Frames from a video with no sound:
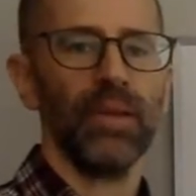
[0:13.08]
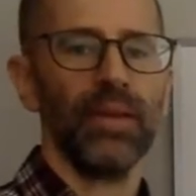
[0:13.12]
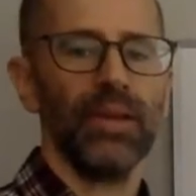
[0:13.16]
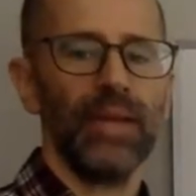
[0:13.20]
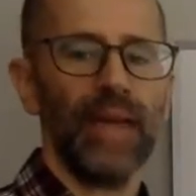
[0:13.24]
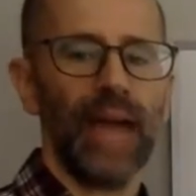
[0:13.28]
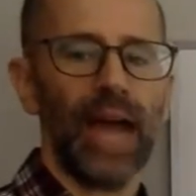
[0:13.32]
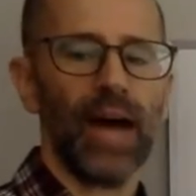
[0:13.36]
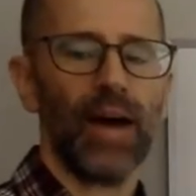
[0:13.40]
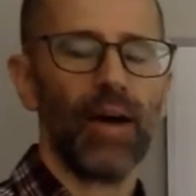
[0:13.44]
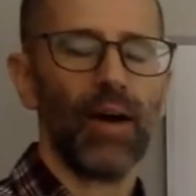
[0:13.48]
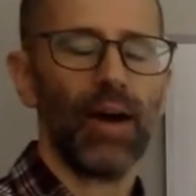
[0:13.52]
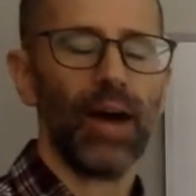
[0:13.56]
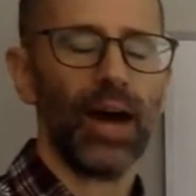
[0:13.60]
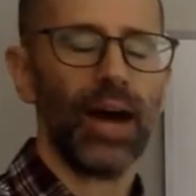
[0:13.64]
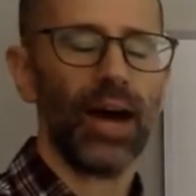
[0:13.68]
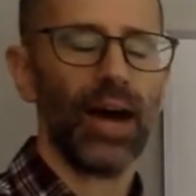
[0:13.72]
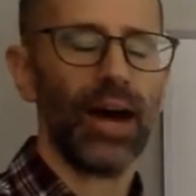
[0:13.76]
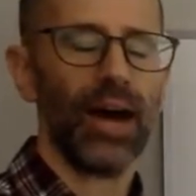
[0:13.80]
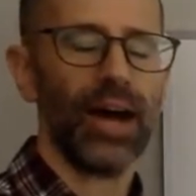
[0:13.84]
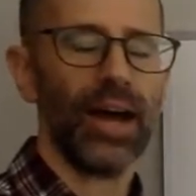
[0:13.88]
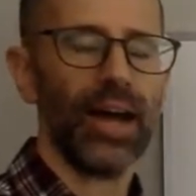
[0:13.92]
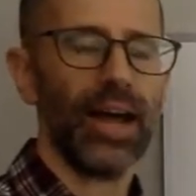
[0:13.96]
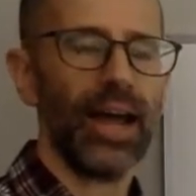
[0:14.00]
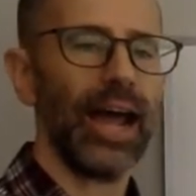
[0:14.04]
Now,
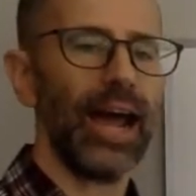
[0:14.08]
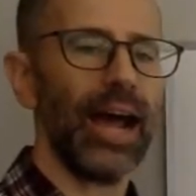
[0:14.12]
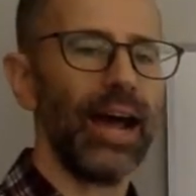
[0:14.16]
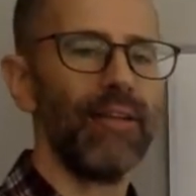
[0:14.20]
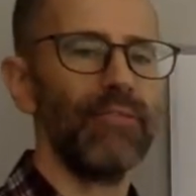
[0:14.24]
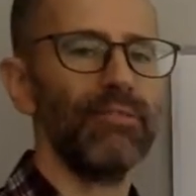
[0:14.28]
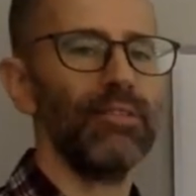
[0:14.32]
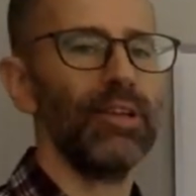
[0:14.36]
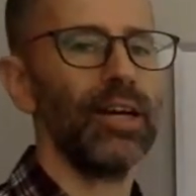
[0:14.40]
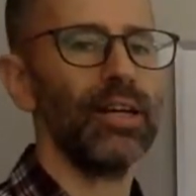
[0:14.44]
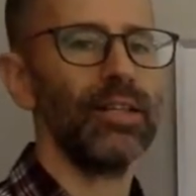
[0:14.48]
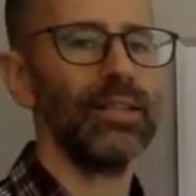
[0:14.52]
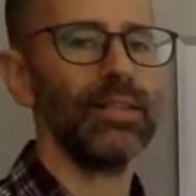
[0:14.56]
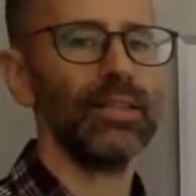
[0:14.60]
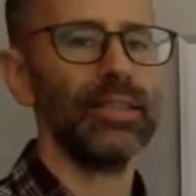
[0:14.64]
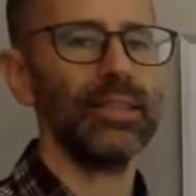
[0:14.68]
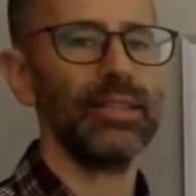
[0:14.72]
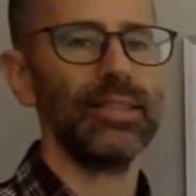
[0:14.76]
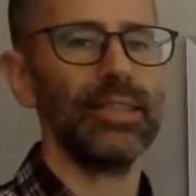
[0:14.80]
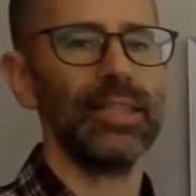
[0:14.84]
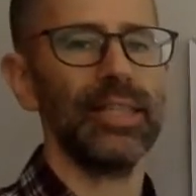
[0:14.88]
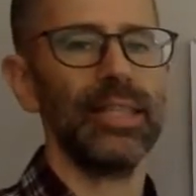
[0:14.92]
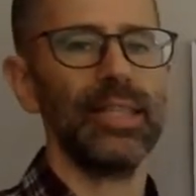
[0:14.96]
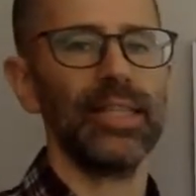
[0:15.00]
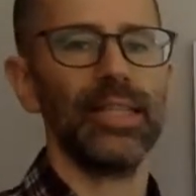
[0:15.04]
I have done
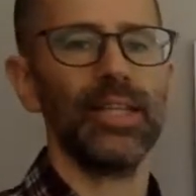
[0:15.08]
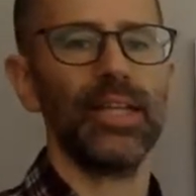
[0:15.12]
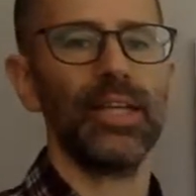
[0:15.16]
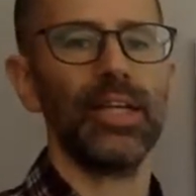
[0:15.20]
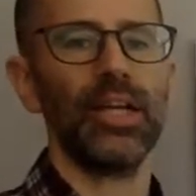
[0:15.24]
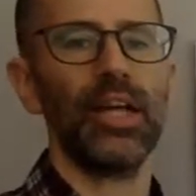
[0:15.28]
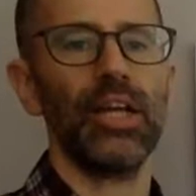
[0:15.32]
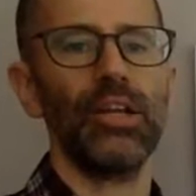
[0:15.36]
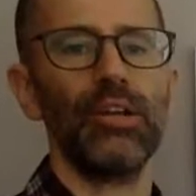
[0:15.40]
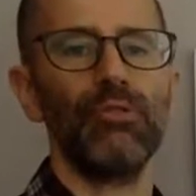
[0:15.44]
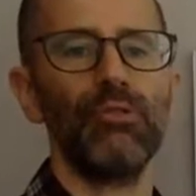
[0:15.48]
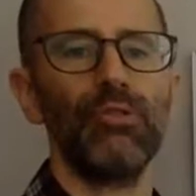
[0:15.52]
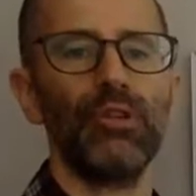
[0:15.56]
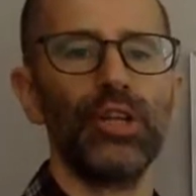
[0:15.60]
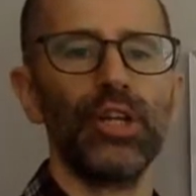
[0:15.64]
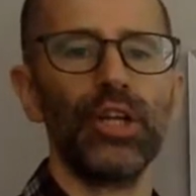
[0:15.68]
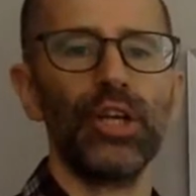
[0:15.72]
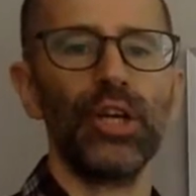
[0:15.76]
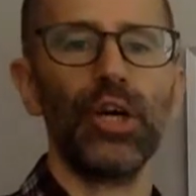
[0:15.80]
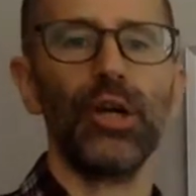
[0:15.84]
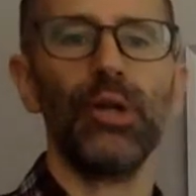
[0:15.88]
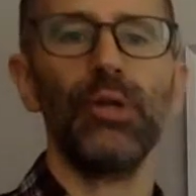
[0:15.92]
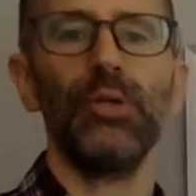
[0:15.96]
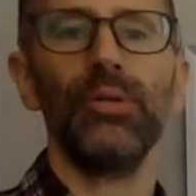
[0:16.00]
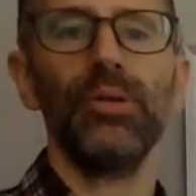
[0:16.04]
this in another
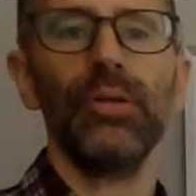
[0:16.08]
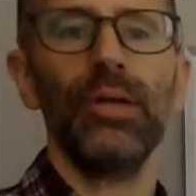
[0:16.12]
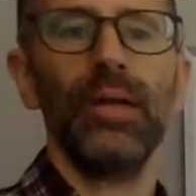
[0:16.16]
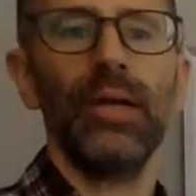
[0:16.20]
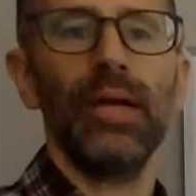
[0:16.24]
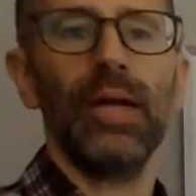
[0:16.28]
video,